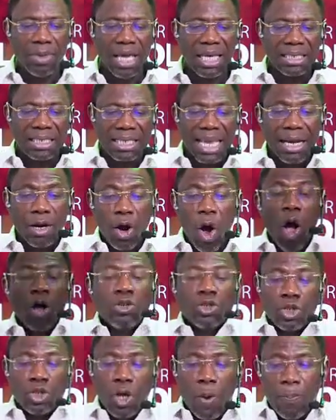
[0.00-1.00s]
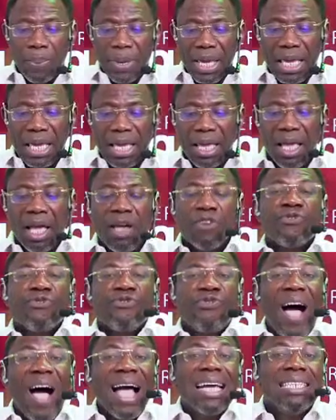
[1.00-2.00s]
it can also be
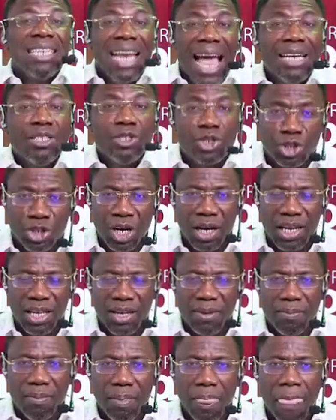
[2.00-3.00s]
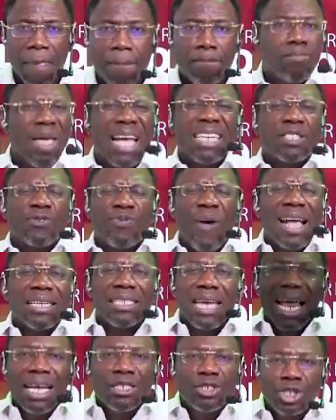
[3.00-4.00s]
financially. There's
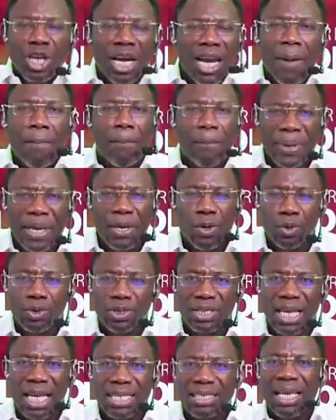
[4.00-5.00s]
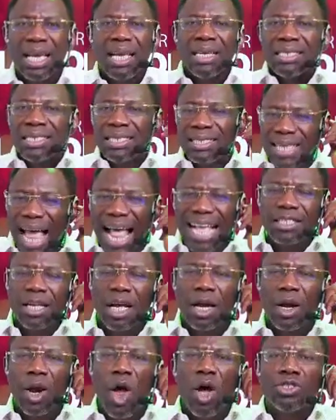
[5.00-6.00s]
financial abuse, there's
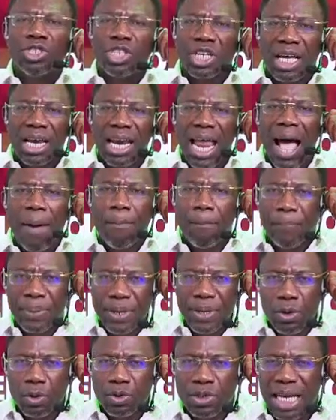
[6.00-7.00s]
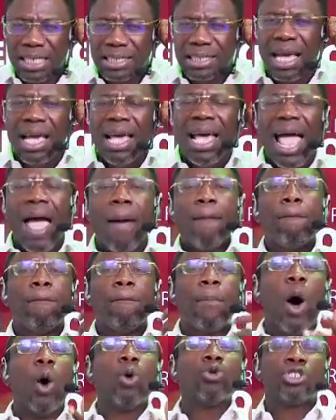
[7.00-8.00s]
psychological abuse, there's
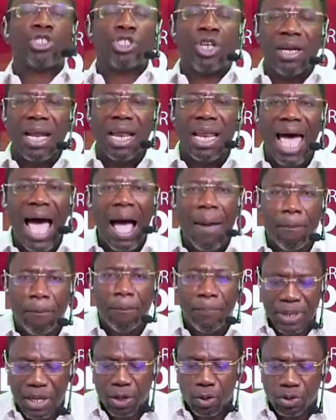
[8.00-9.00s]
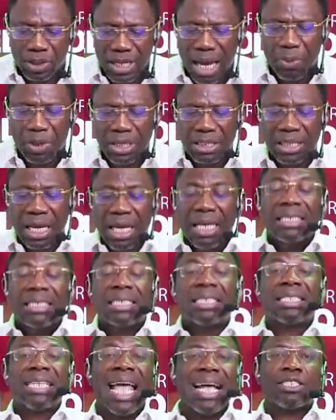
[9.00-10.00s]
emotional abuse, there is
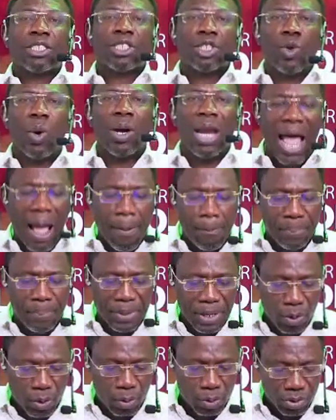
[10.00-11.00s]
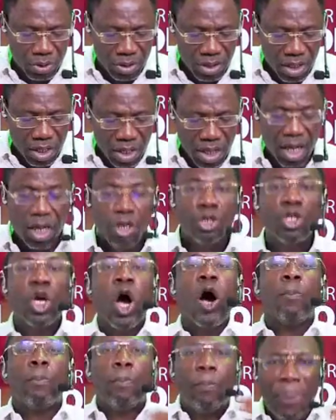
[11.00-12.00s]
sexual abuse.
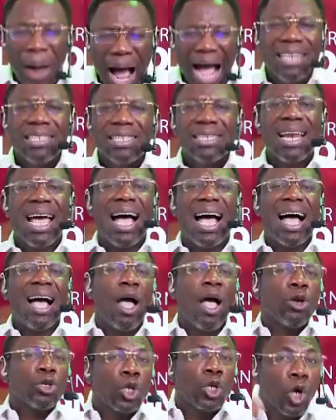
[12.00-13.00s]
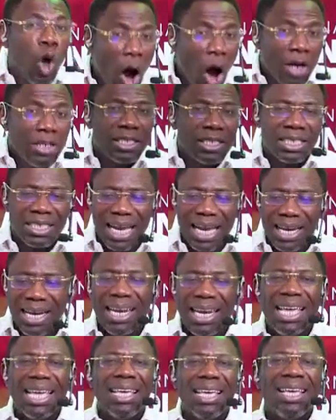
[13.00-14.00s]
Your partner
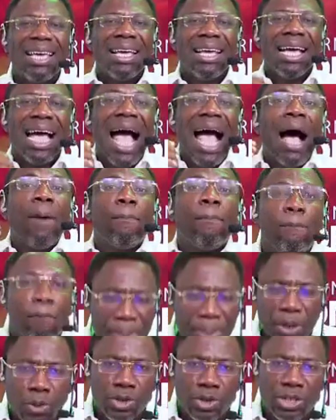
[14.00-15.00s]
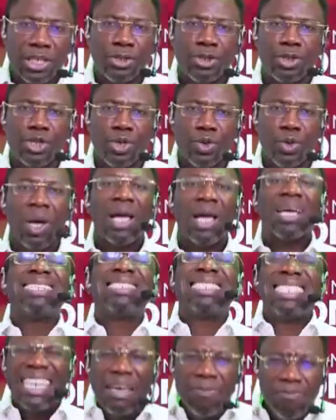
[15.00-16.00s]
constantly abuses you,
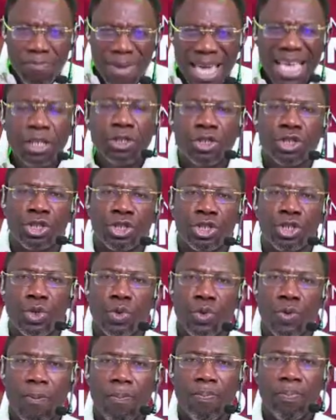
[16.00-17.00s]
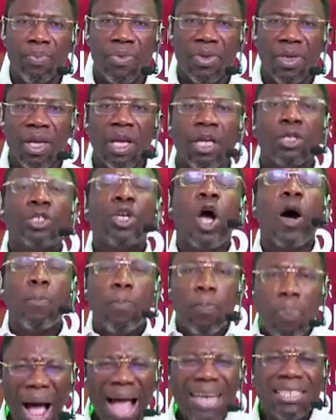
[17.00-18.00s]
demeans you. Your
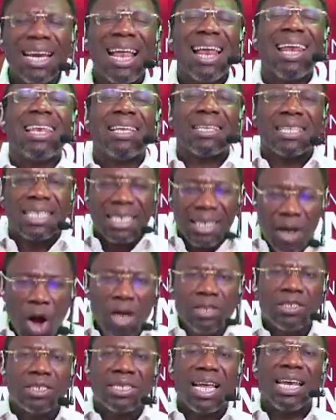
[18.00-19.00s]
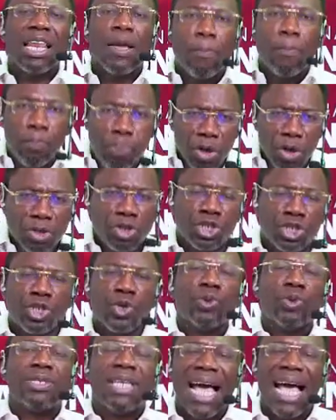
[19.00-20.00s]
partner constantly puts
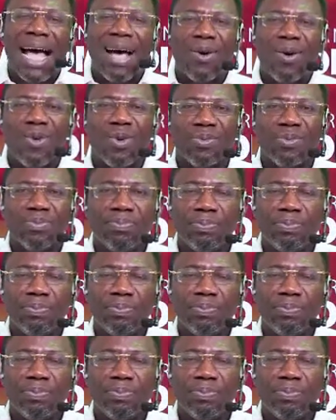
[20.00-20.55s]
you down,